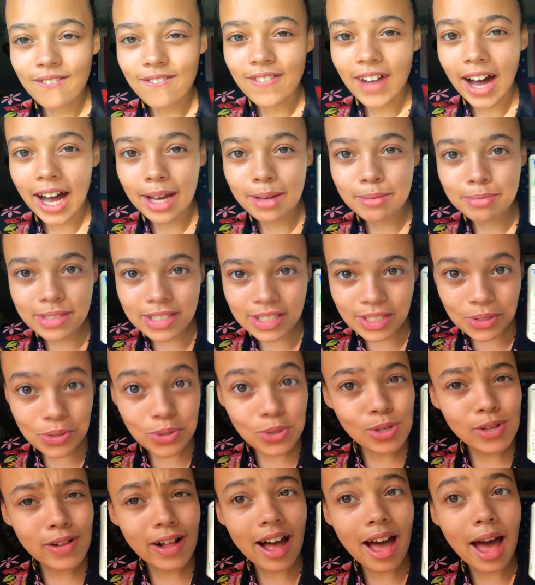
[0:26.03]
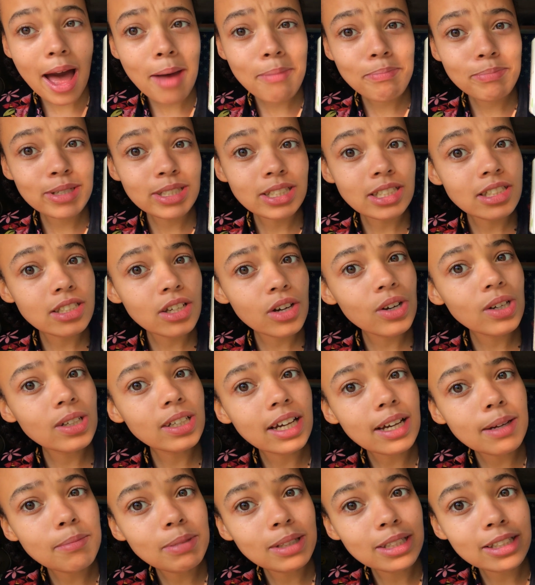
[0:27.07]
Vibe School episode,
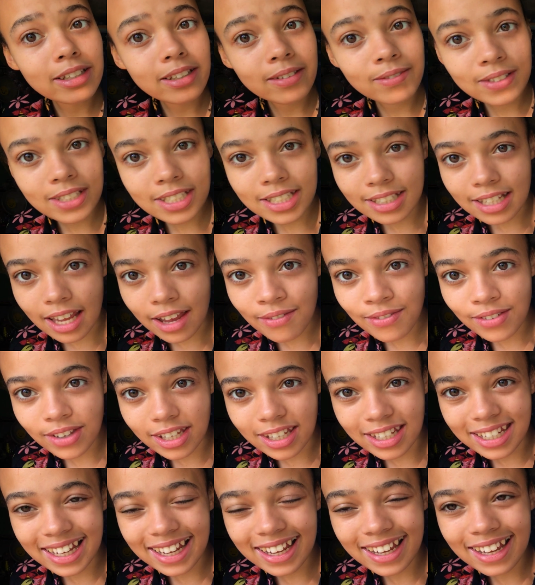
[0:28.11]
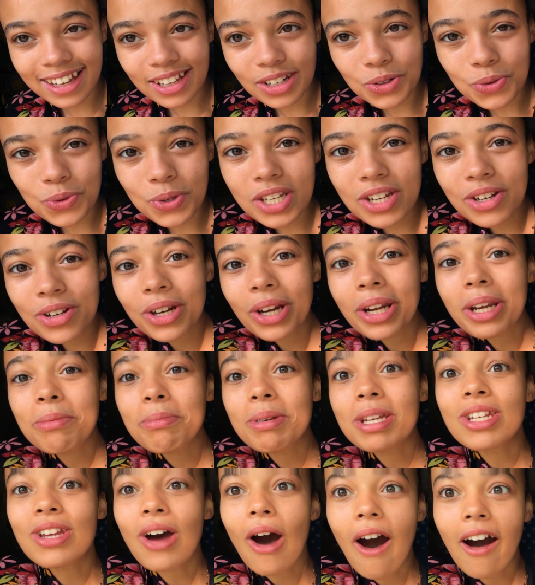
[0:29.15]
I believe 7, and we are going to
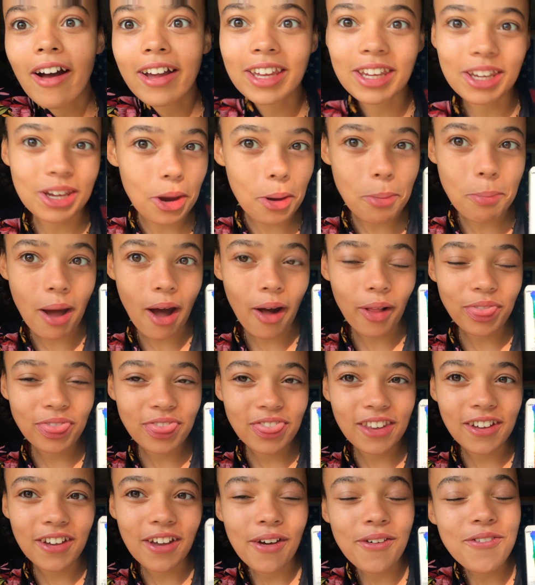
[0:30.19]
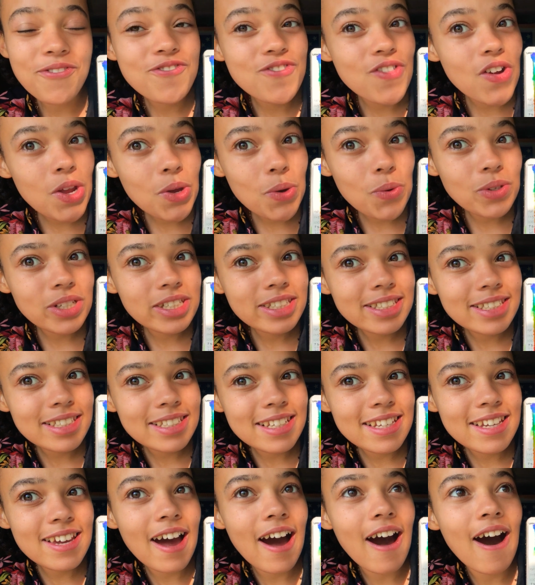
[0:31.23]
be talking about the
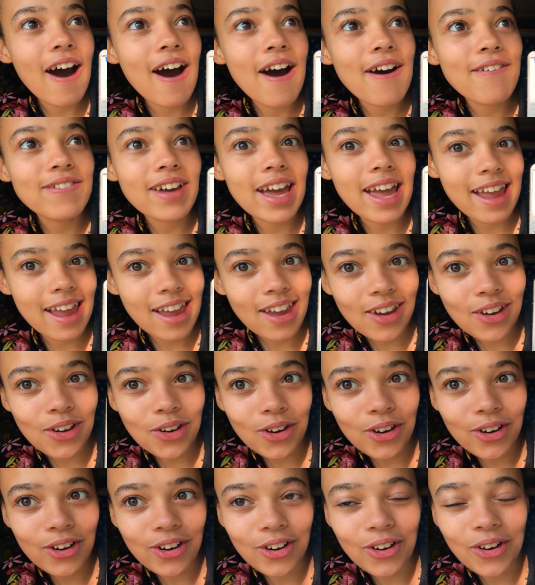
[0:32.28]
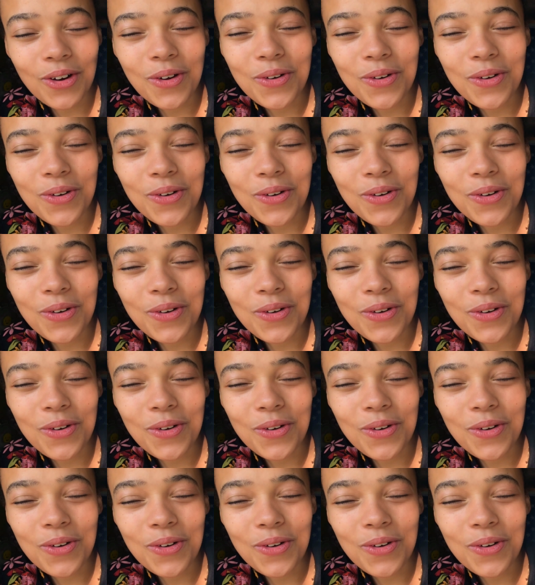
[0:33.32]
frequency of anger.